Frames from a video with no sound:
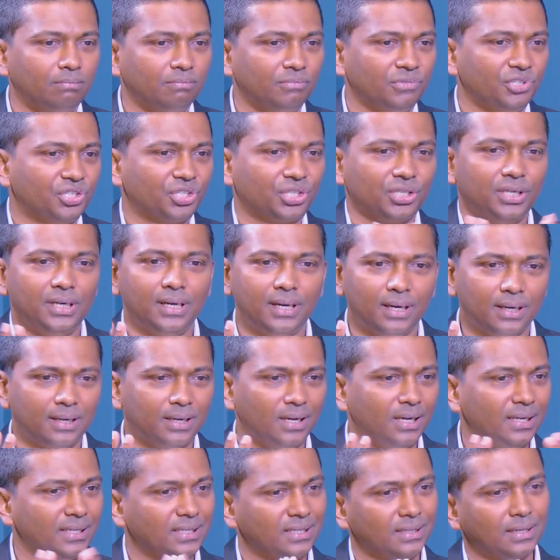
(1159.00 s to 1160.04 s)
Sri
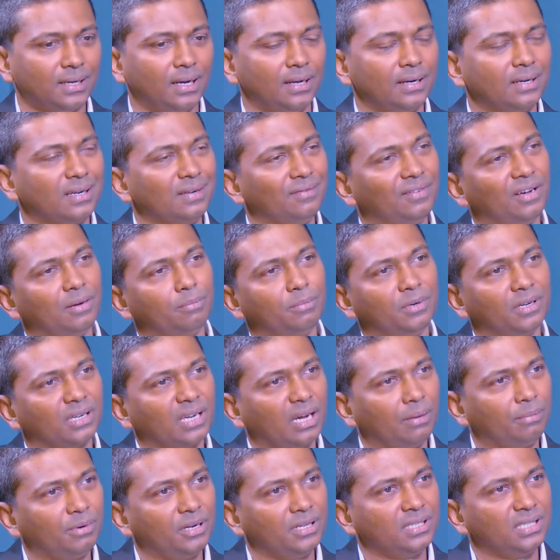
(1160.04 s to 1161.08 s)
Lanka is a country where per
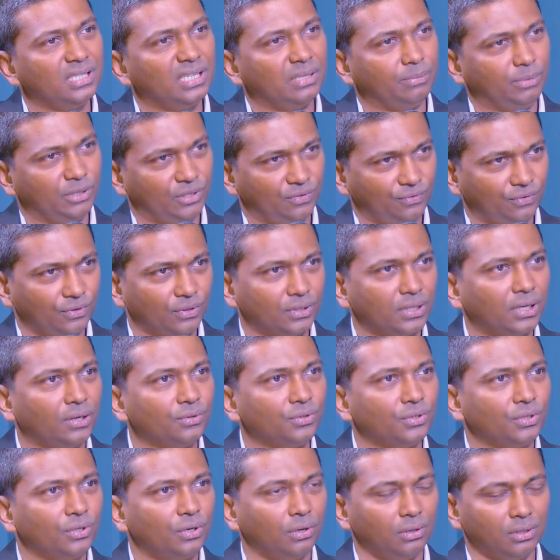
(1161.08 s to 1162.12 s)
capita GDP is
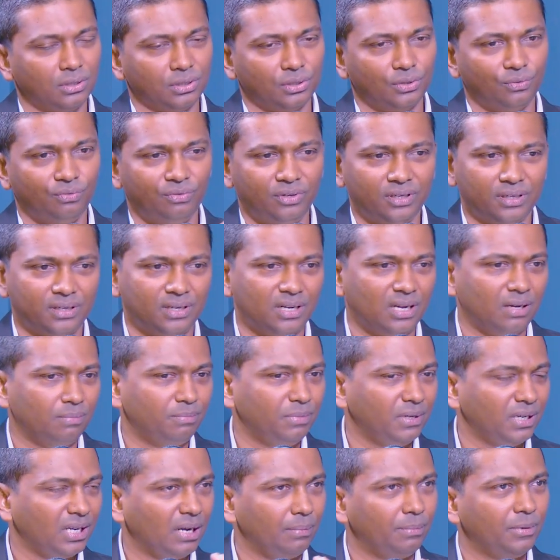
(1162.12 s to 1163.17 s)
$4,000. Vietnam
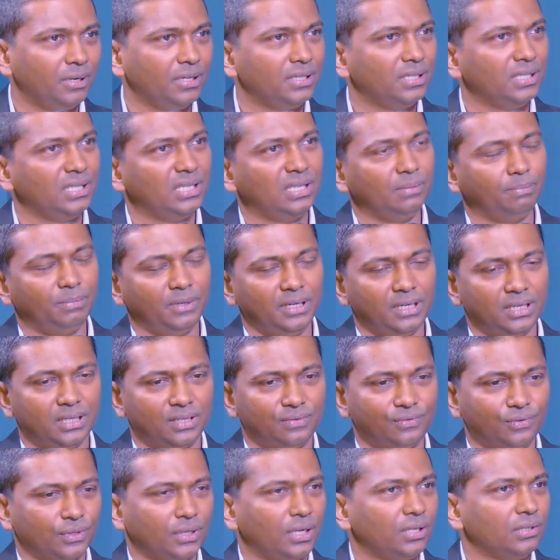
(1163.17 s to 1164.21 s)
per capita GDP is
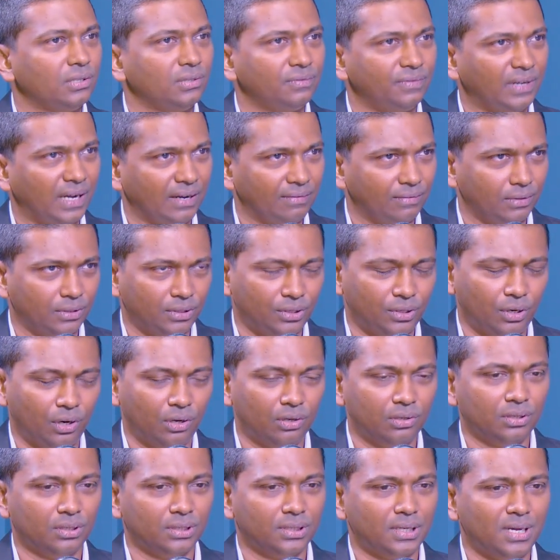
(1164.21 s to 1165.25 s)

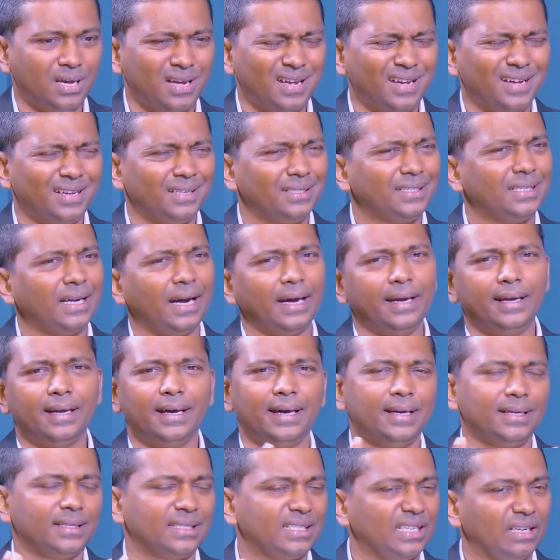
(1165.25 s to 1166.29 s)
$4,500. China
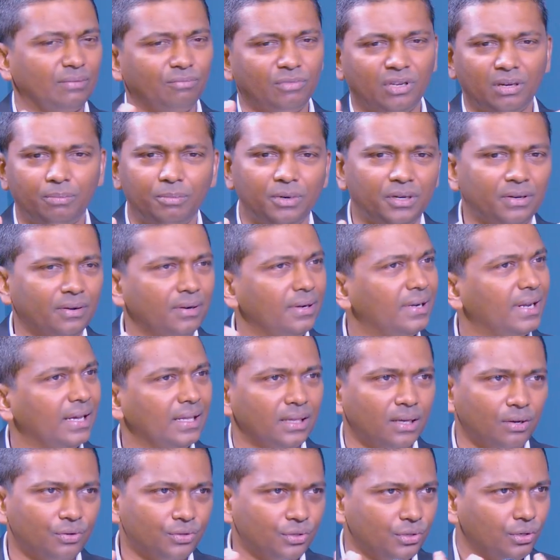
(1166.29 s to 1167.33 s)
is somewhere between $10,000
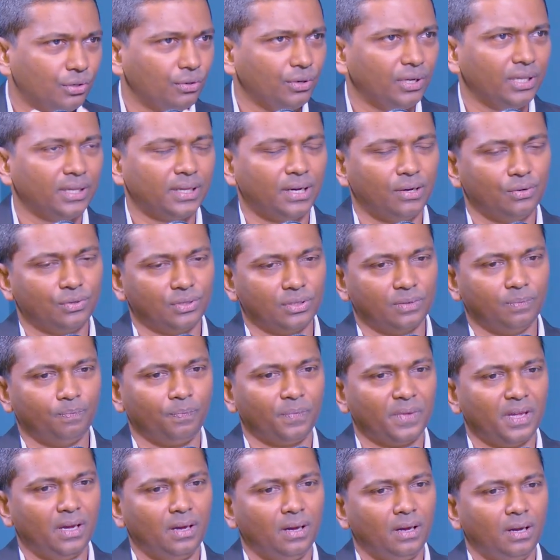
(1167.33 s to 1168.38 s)
to $12,000.
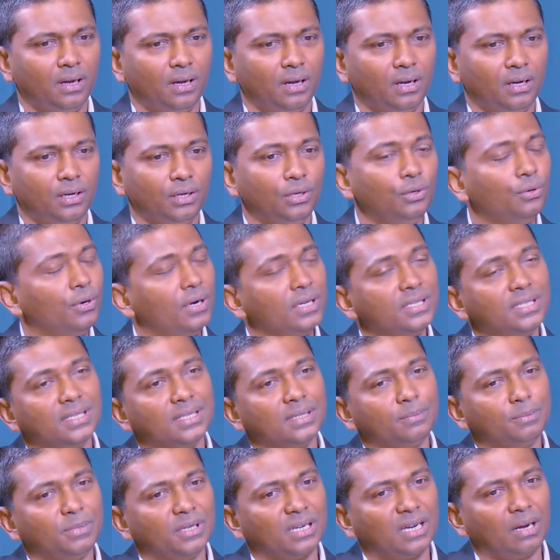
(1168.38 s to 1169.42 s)
US is
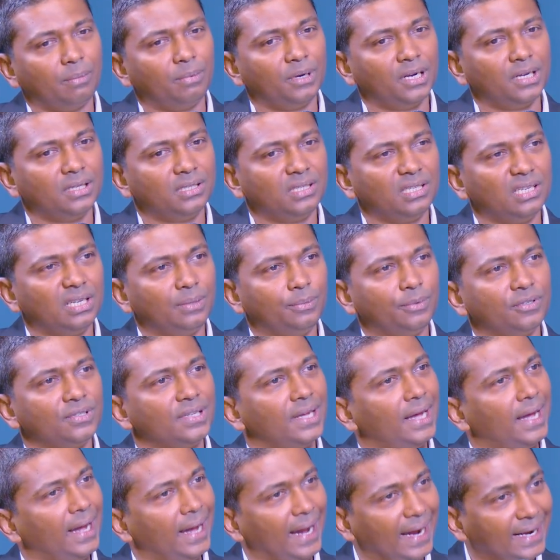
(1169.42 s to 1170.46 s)
a per capita GDP is
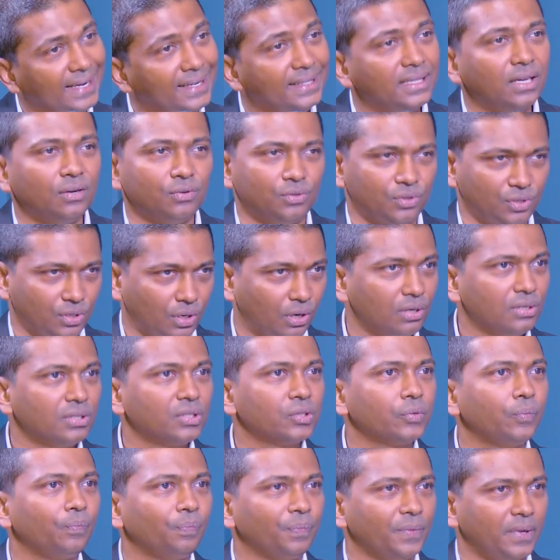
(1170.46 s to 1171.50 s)

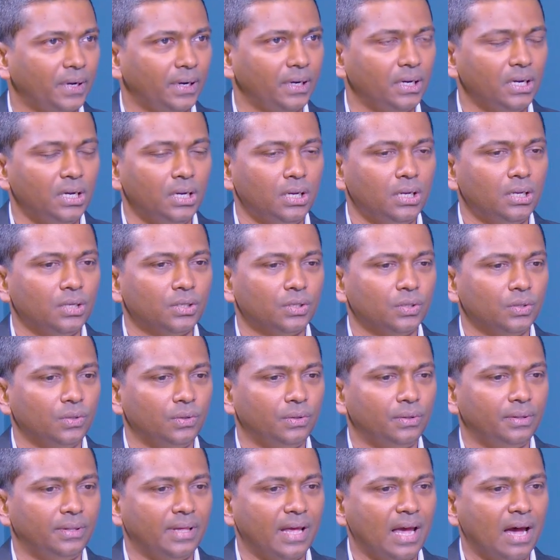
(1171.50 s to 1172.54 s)
$80,000. Right? So
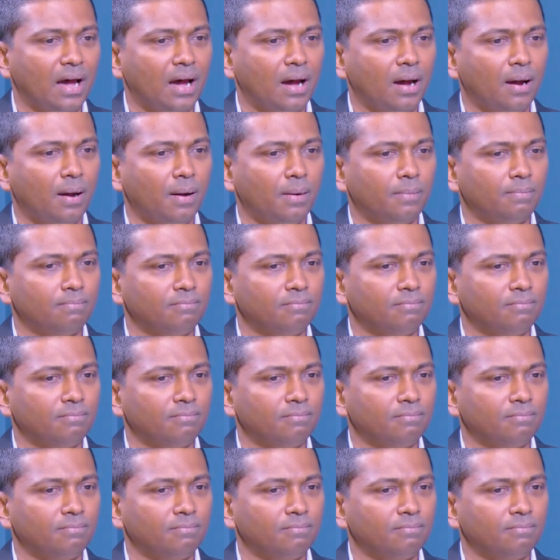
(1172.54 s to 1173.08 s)
they are